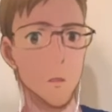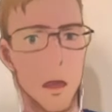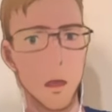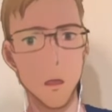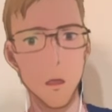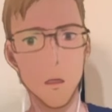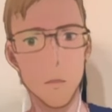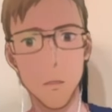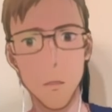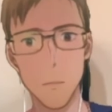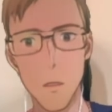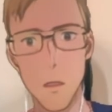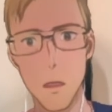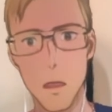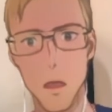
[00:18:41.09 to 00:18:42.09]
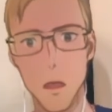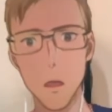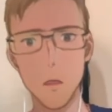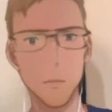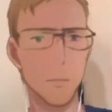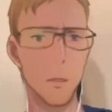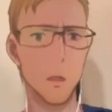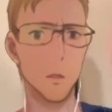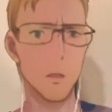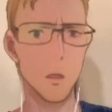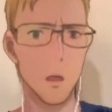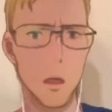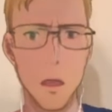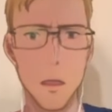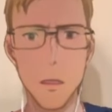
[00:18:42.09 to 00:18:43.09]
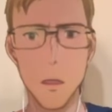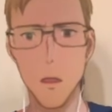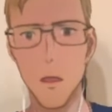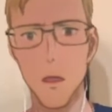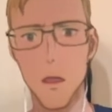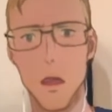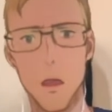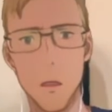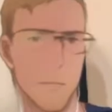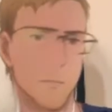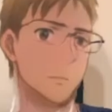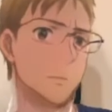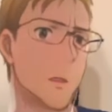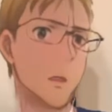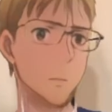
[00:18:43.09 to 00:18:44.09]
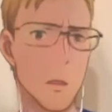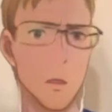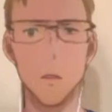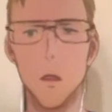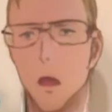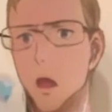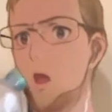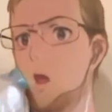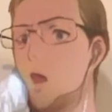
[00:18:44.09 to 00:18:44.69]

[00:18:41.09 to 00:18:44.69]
Actually, this would be a good choice. Might be, yeah.